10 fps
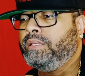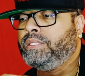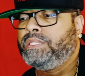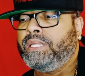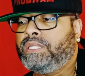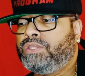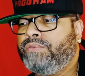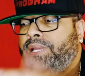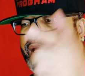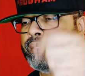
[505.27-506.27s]
6
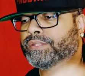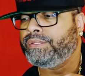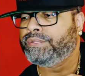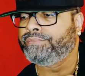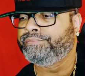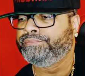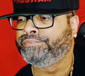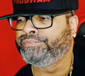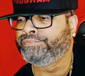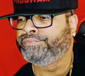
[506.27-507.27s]
3-inches.
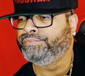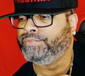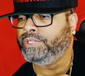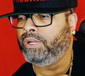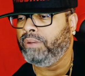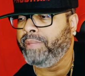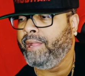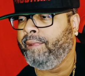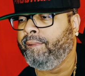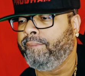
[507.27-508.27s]
You know what I
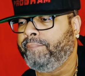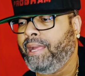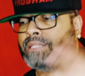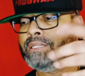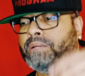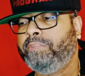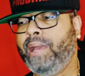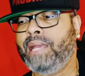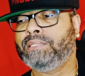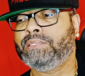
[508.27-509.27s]
mean? That's the
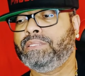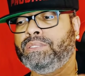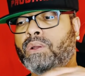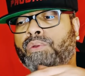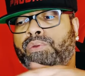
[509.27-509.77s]
capacity. So